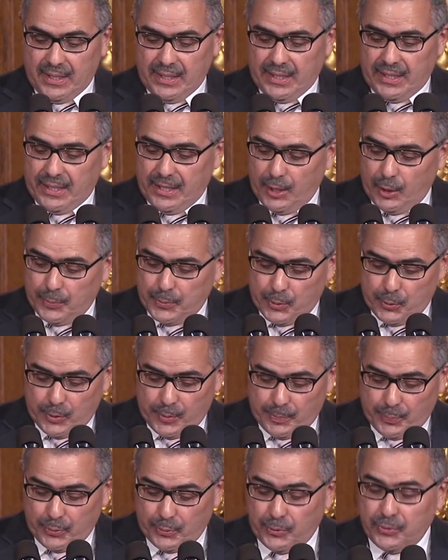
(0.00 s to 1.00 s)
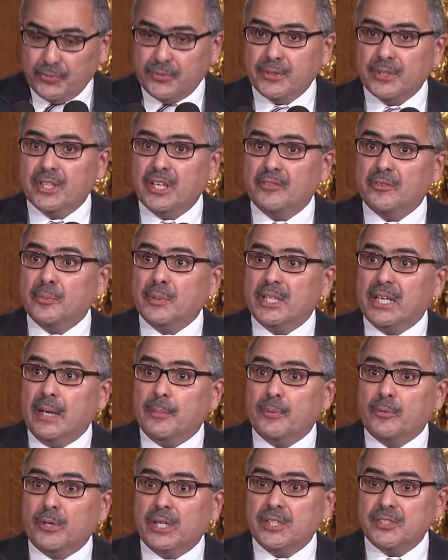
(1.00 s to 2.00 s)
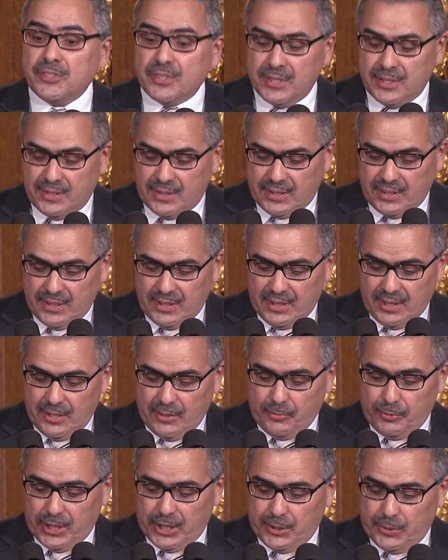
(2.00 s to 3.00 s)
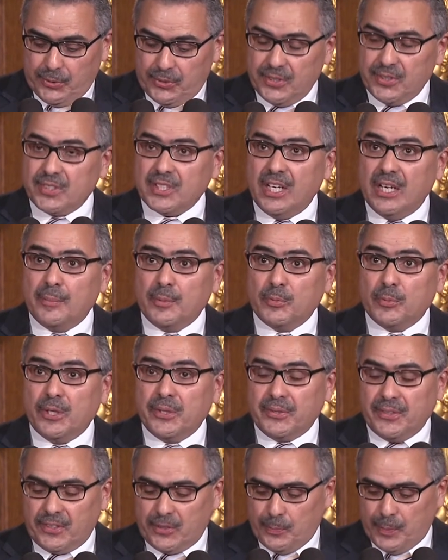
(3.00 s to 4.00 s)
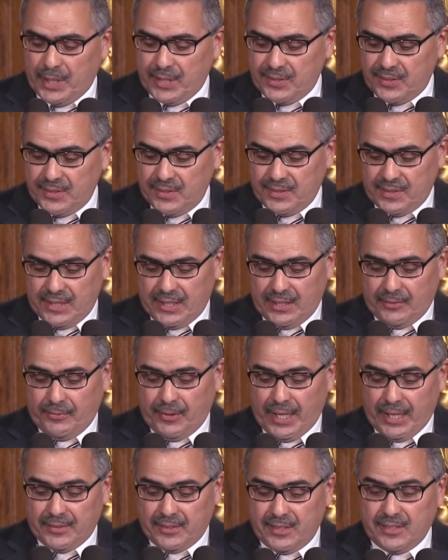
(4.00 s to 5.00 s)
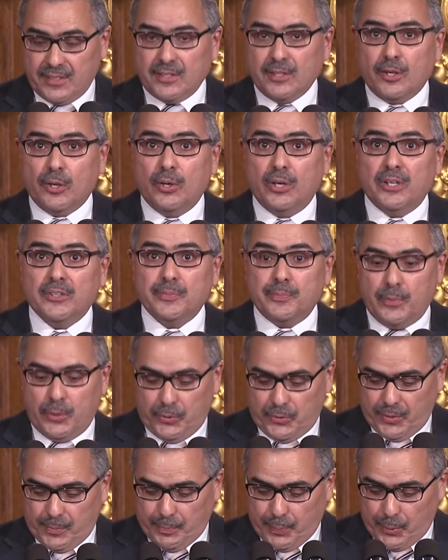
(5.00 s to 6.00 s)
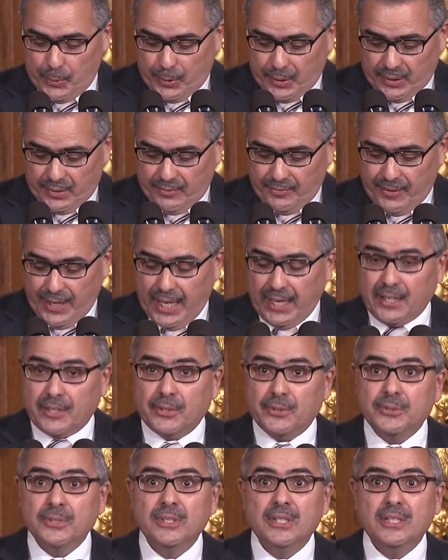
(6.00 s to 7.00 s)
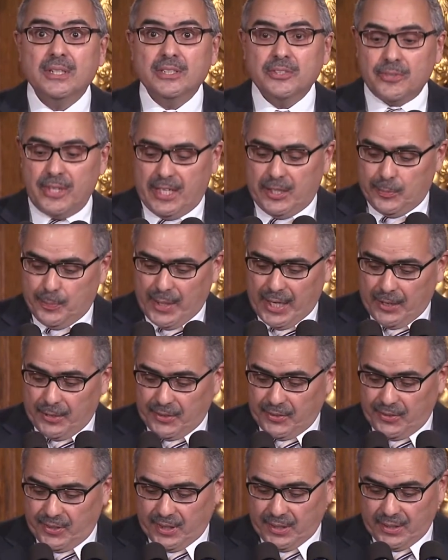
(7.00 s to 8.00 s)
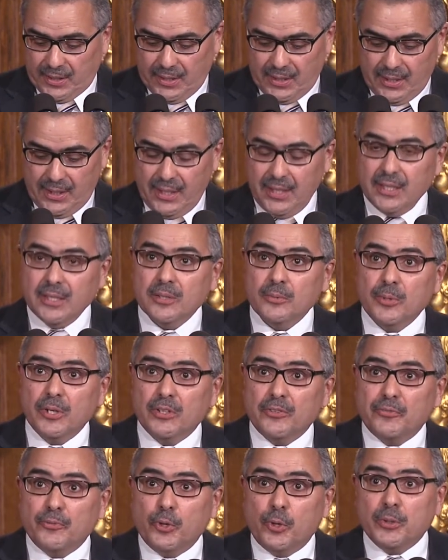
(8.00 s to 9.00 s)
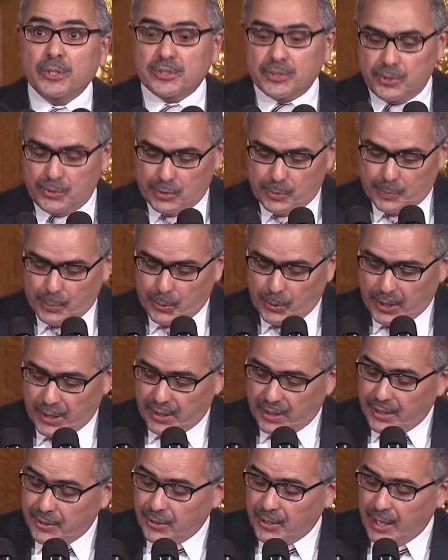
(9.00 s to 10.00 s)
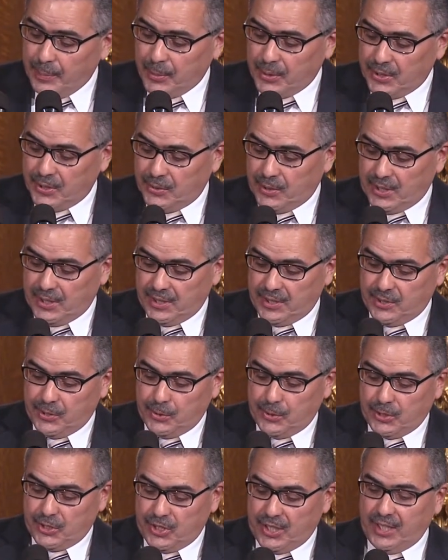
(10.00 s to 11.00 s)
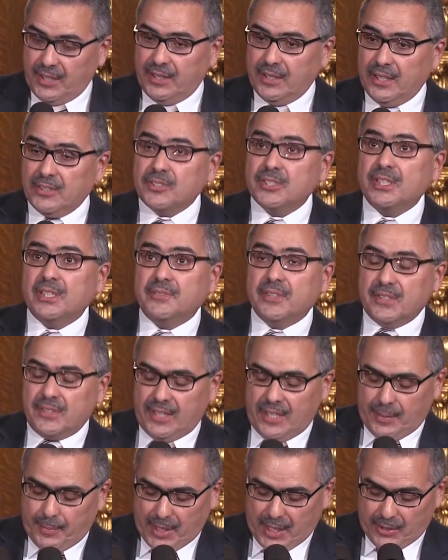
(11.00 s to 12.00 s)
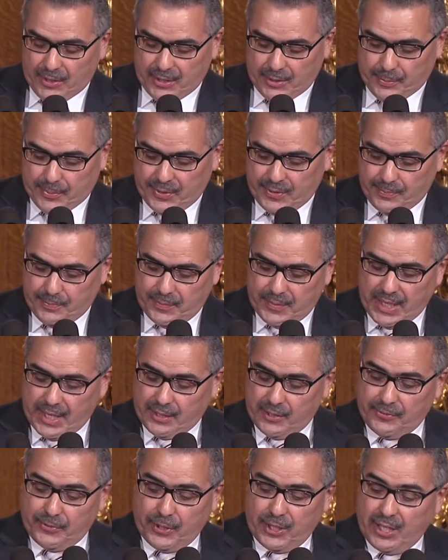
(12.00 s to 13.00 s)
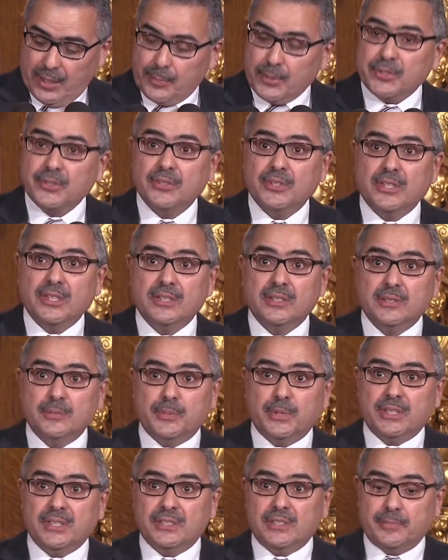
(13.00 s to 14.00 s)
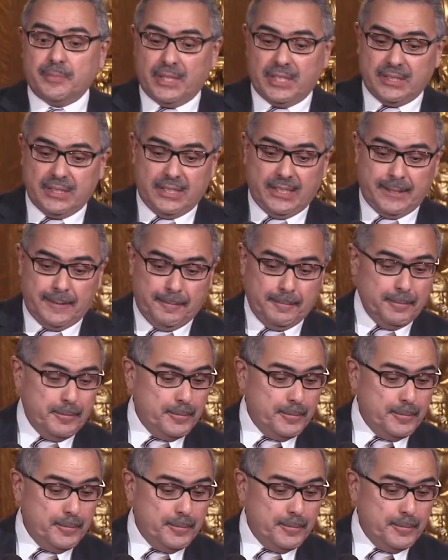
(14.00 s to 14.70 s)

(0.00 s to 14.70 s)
It helps to improve government operations reduces Commonwealth expenses, and advances the law's most important value, transparency. We look forward to supporting other opportunities to achieve, achieve the same outcomes. Thank you for the opportunity to participate today.